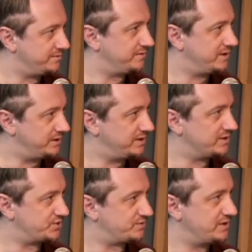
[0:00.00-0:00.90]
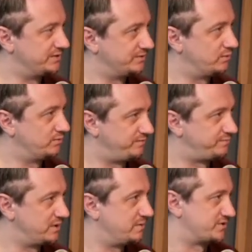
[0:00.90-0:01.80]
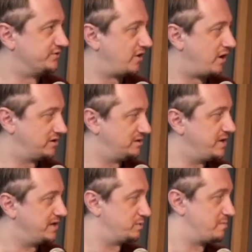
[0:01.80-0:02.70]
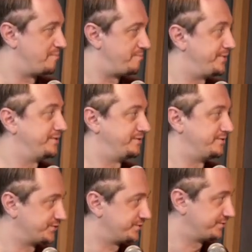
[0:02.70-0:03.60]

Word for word: is in, pretty much entirely made with my peers.